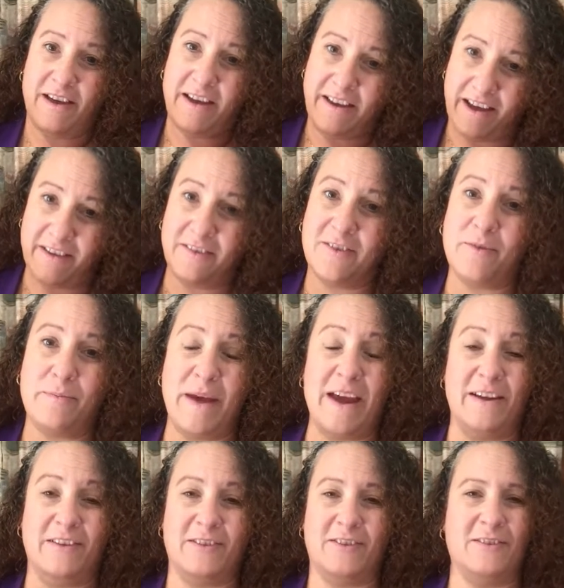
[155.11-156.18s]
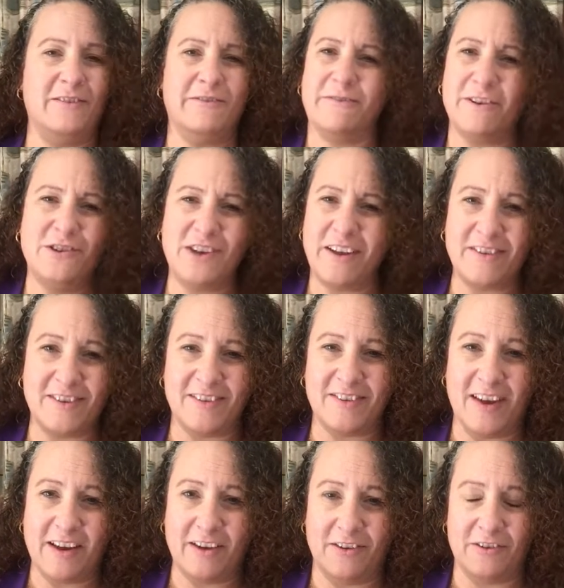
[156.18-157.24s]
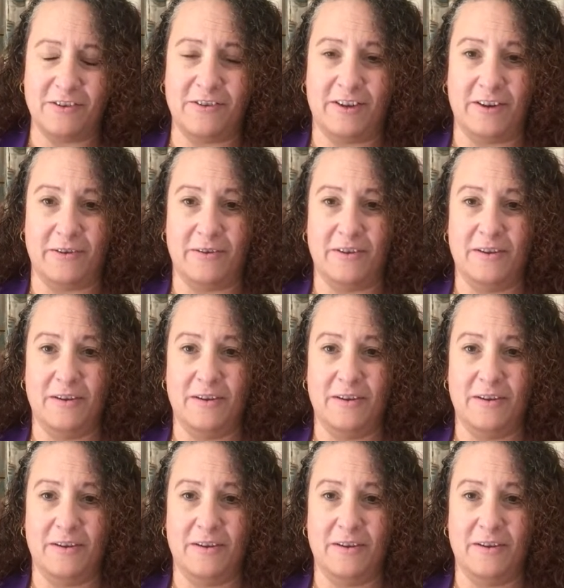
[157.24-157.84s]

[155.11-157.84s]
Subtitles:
Again, space for just a second or two.